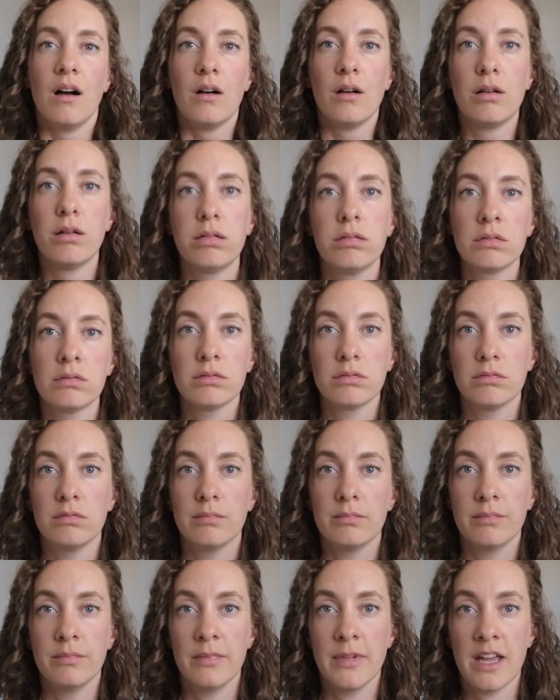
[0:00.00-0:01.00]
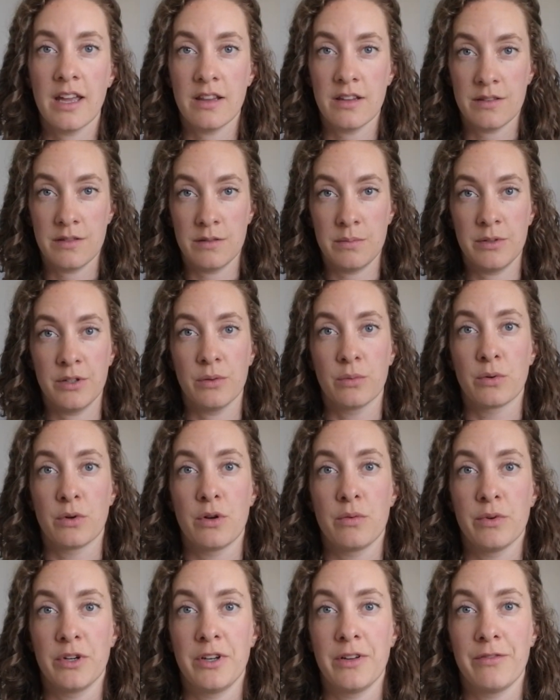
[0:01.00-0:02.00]
Oh man, this has been a
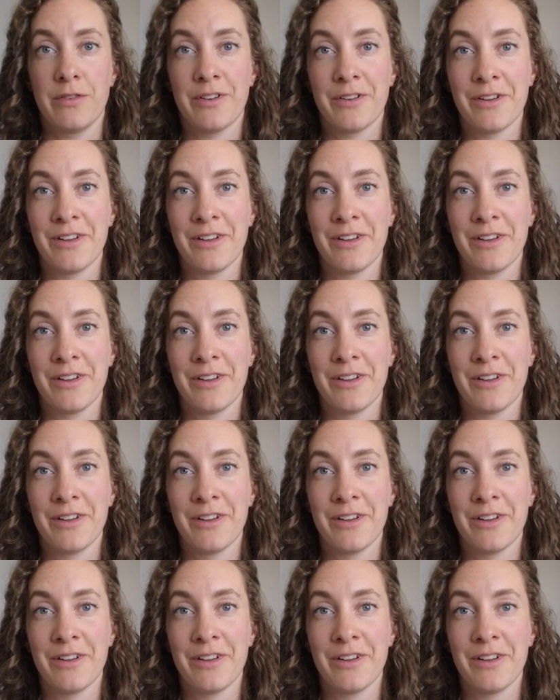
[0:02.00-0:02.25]
whirlwind of a